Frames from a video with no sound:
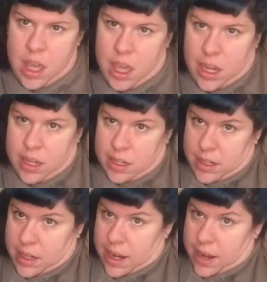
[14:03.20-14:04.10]
And
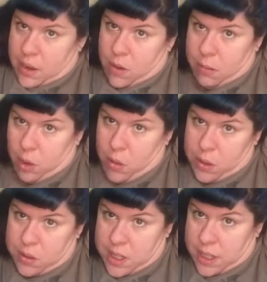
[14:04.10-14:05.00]
now I'm going
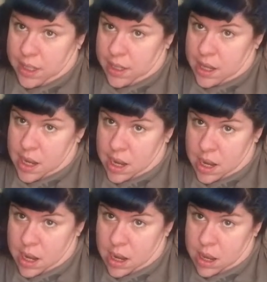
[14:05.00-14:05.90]
to take
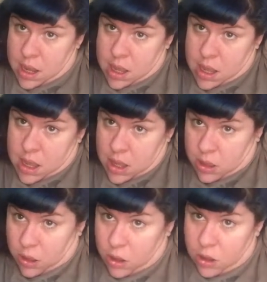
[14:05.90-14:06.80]
the
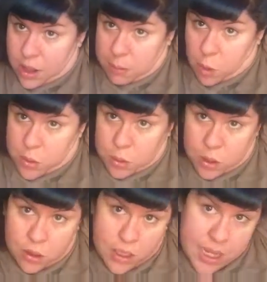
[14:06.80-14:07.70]
curl. I'm going to
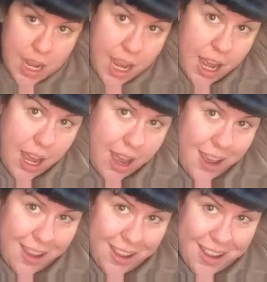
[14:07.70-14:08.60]
curl it.
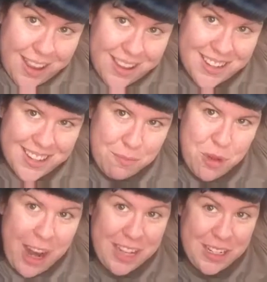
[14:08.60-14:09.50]
I'm
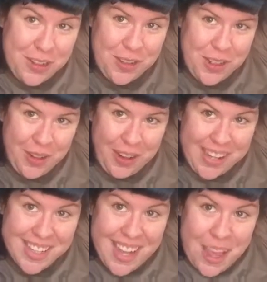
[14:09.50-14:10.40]
trying to do this for you
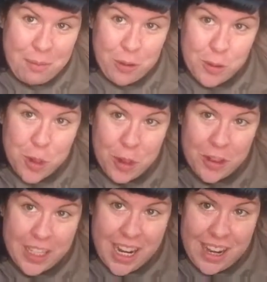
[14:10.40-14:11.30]
guys. I'm going to curl
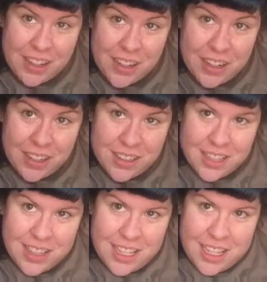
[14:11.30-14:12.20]
it under,
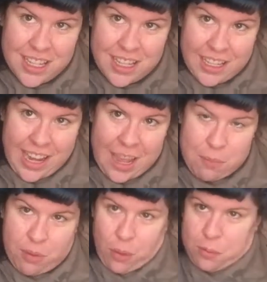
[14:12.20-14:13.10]
like I had
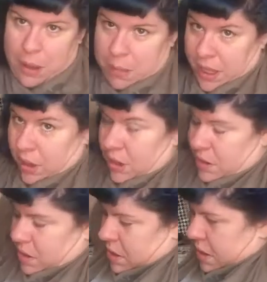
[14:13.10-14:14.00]
before with my pin
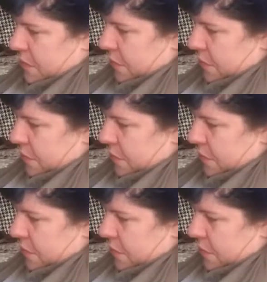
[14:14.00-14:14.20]
curls.